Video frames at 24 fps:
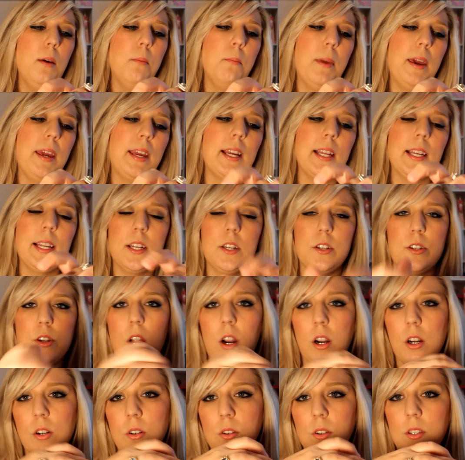making it
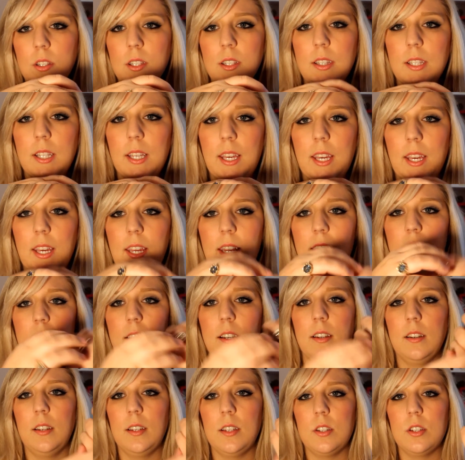darker on the lid,
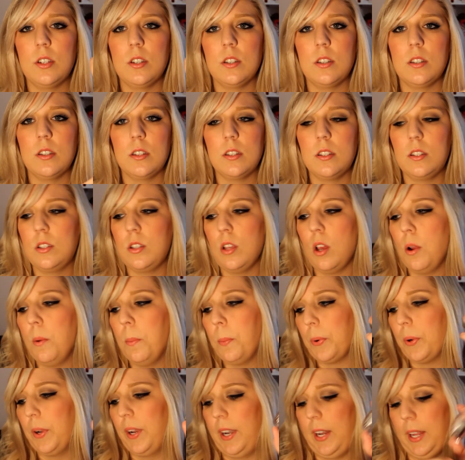and it's just so
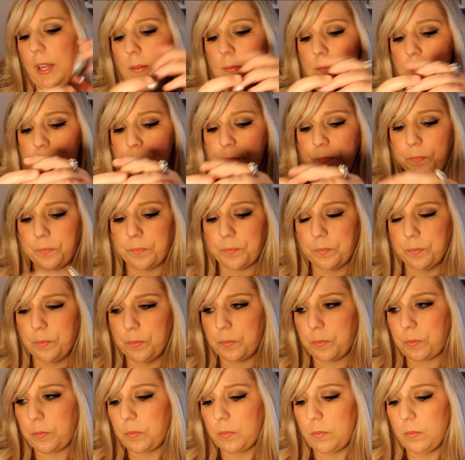pretty.
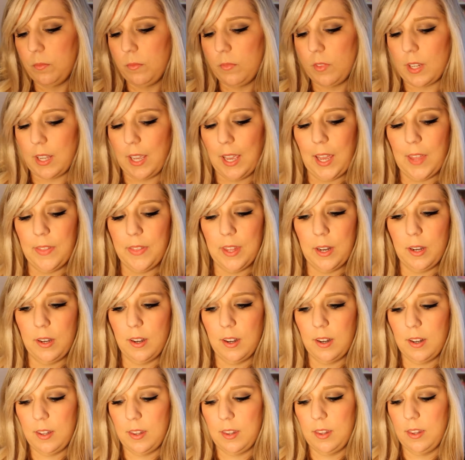And then
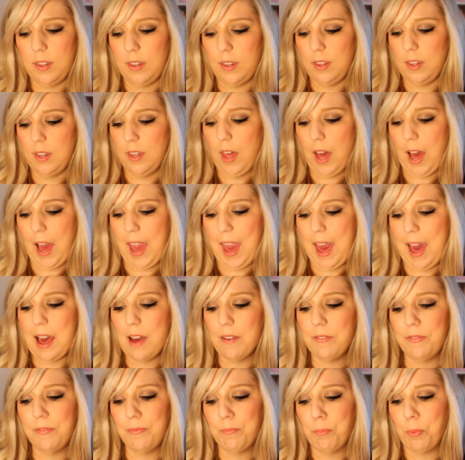I
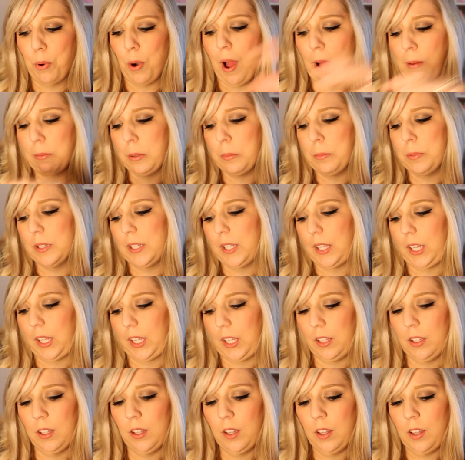have
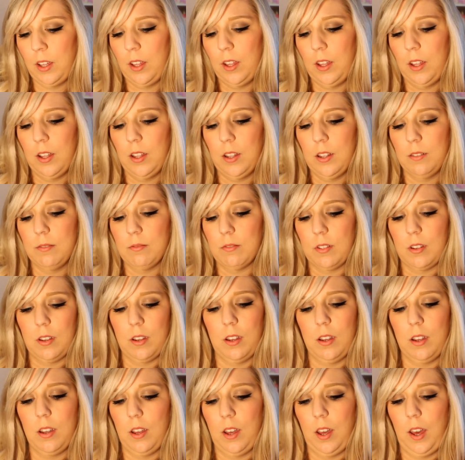probably,
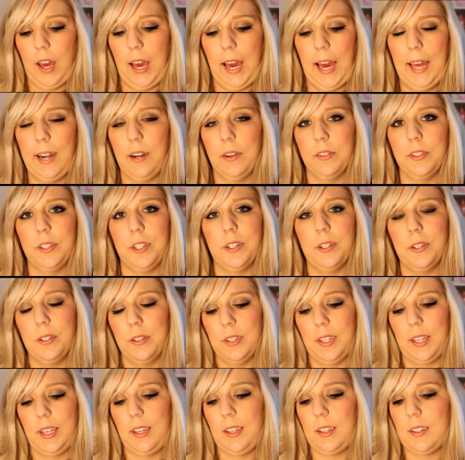I don't know,
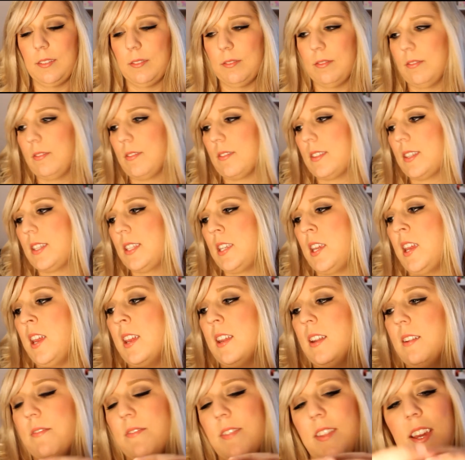like
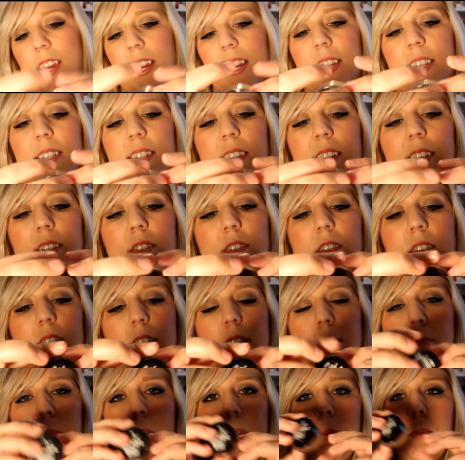10 of these. These are
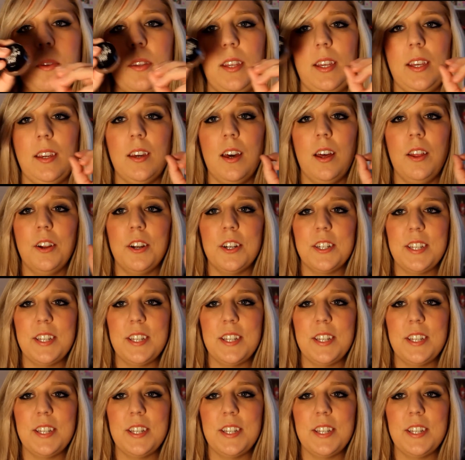the Maybelline color